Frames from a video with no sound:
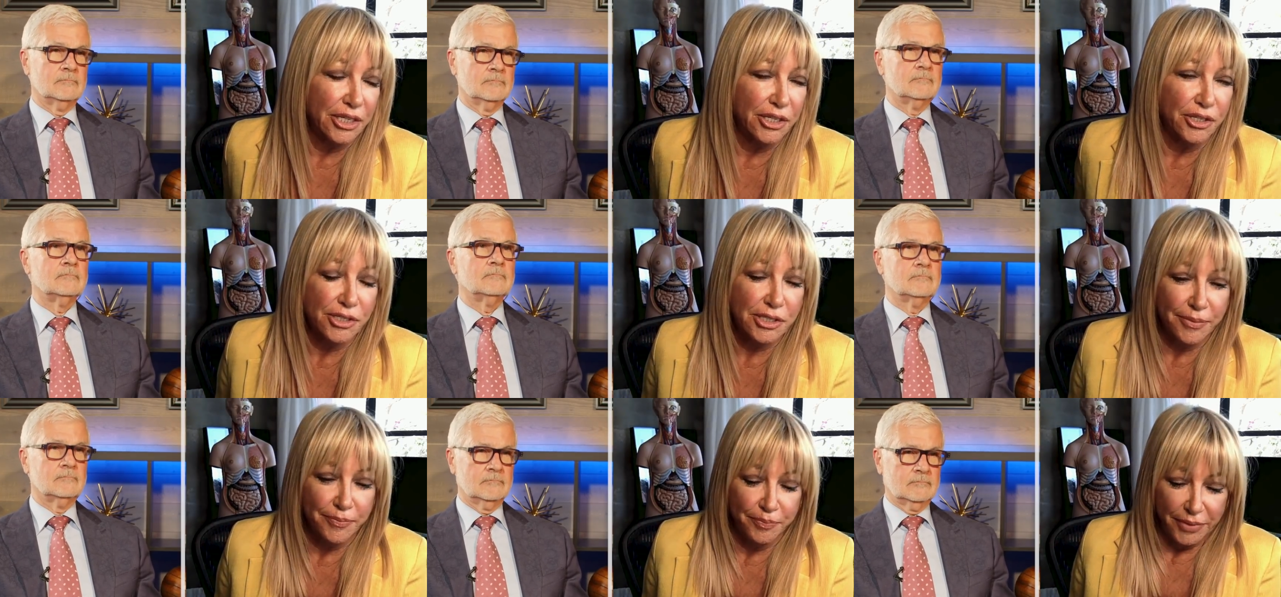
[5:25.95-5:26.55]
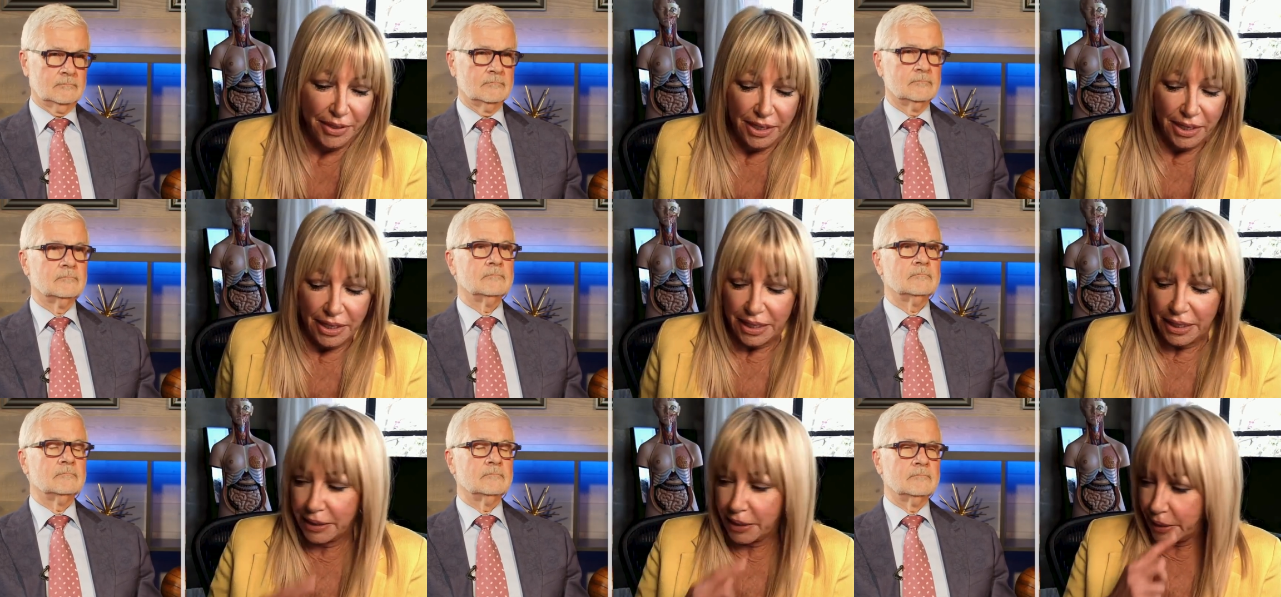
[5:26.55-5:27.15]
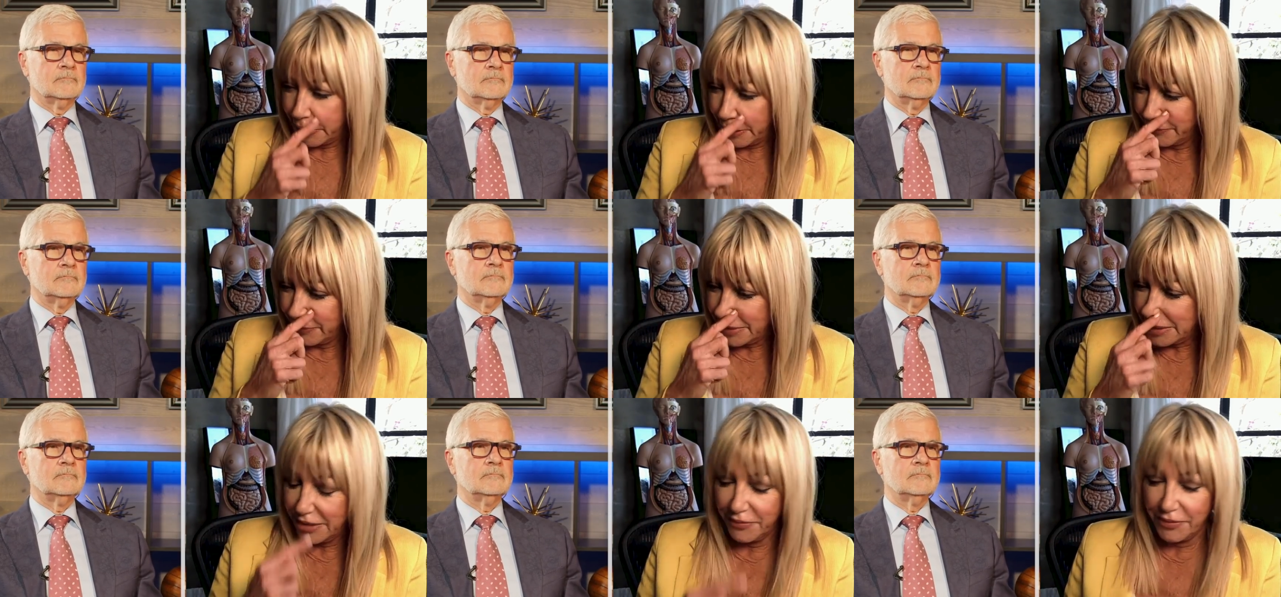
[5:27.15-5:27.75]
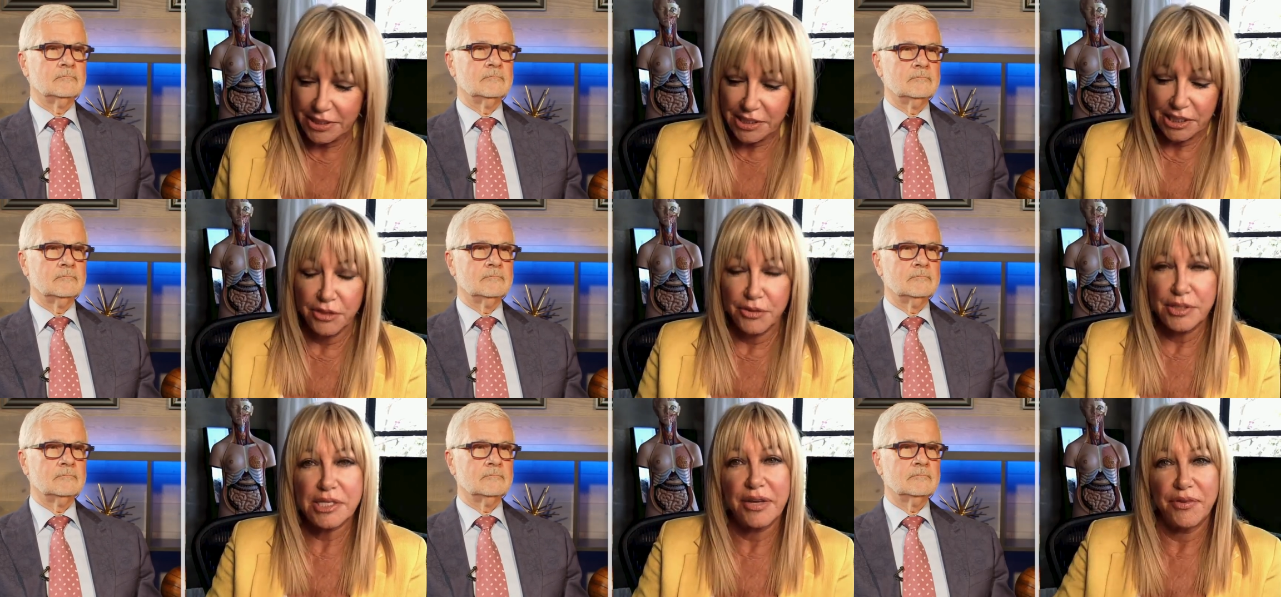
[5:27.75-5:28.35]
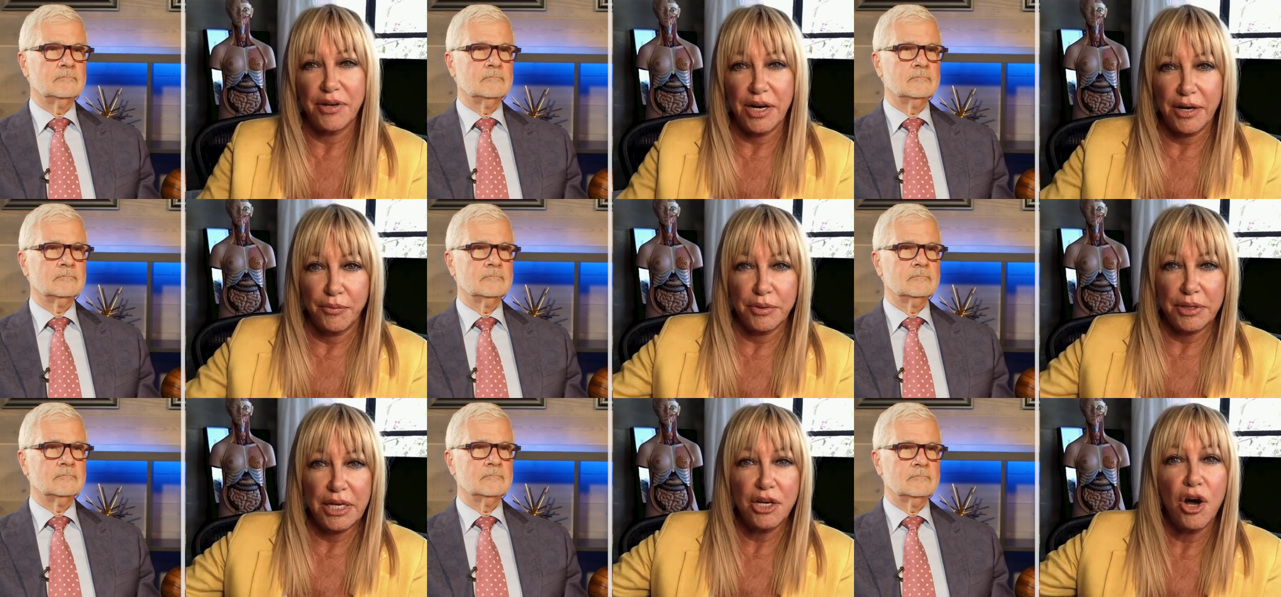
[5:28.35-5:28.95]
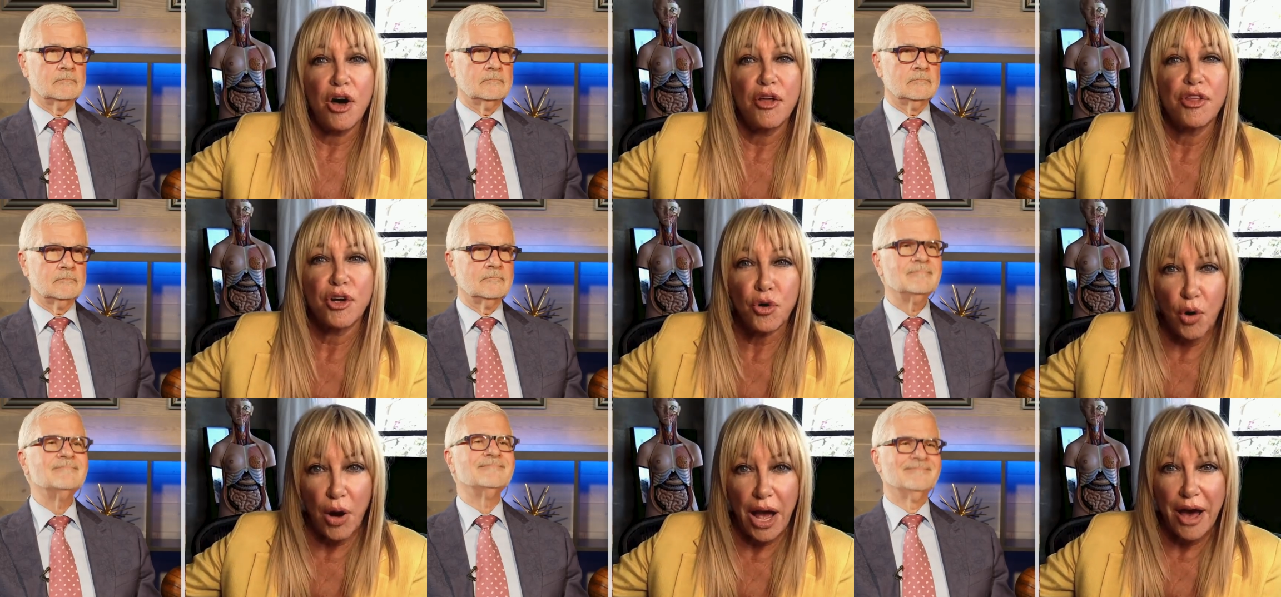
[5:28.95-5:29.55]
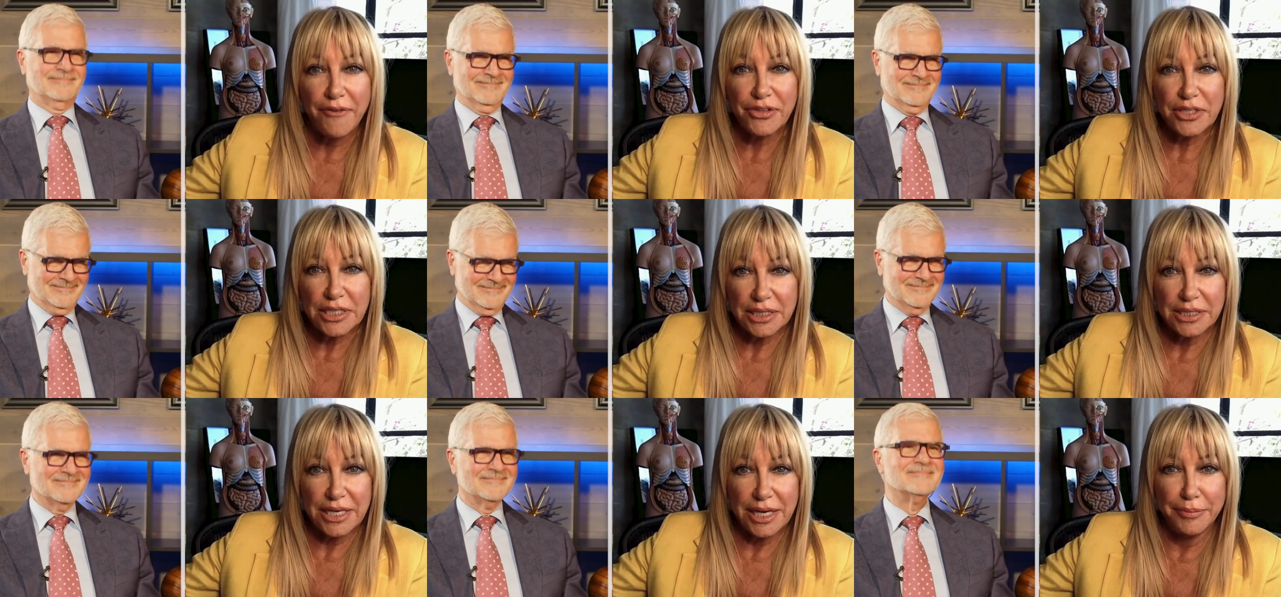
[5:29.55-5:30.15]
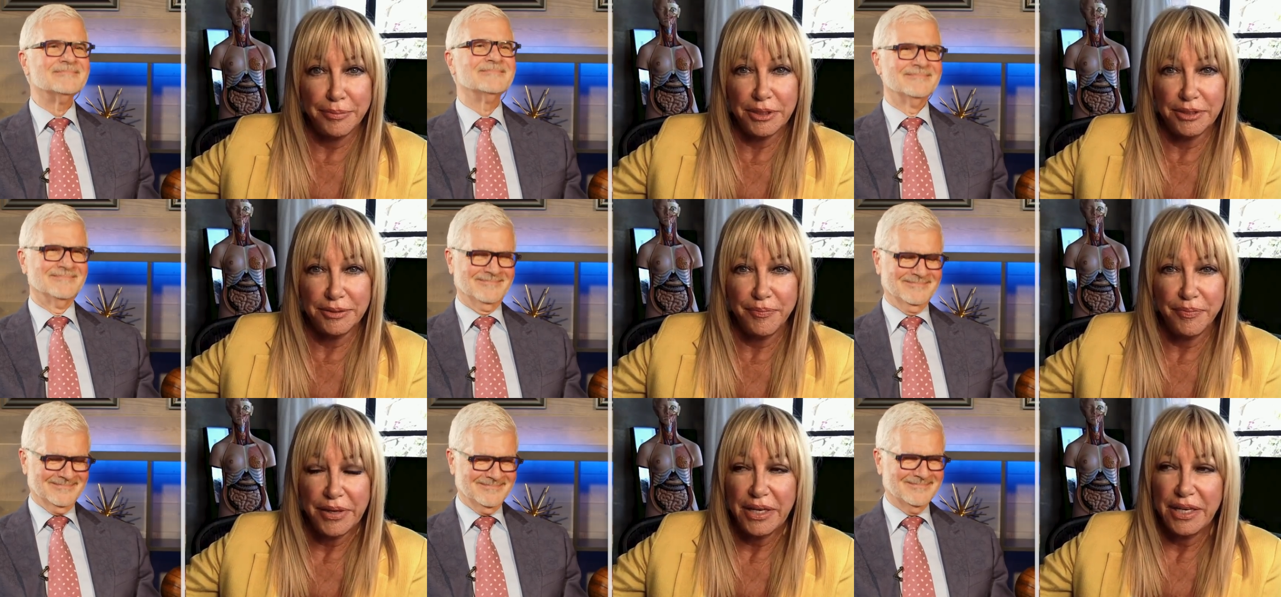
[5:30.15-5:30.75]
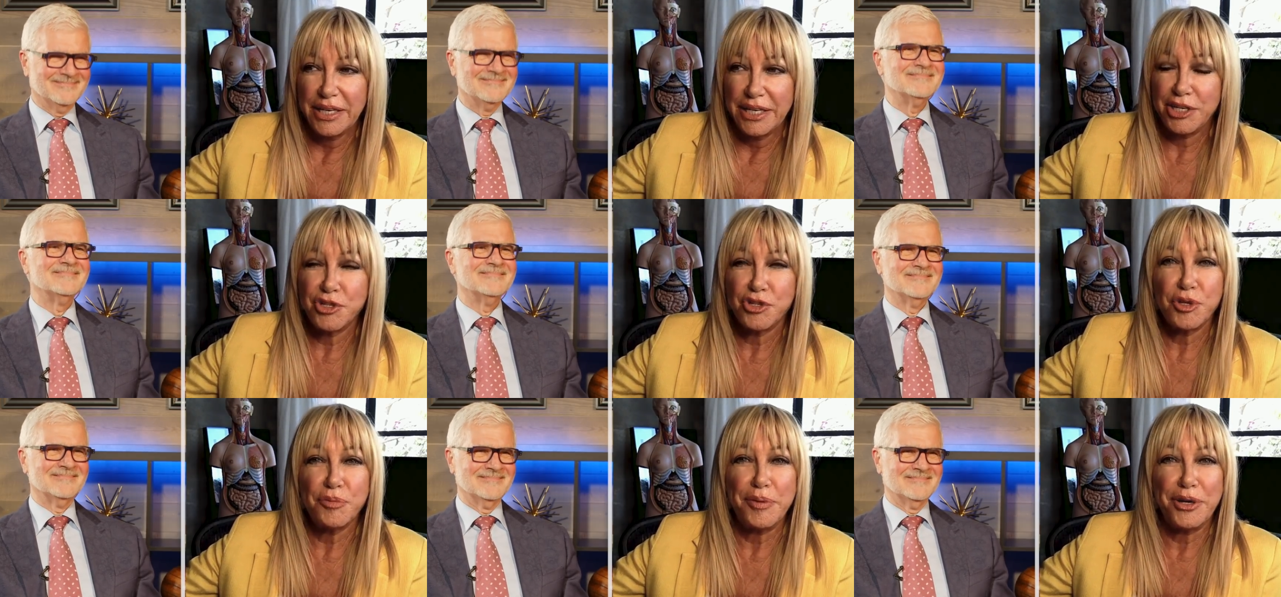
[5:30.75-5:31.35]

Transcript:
Speaker 1: years. And on every TV series, they've got what they call the craft table. It should be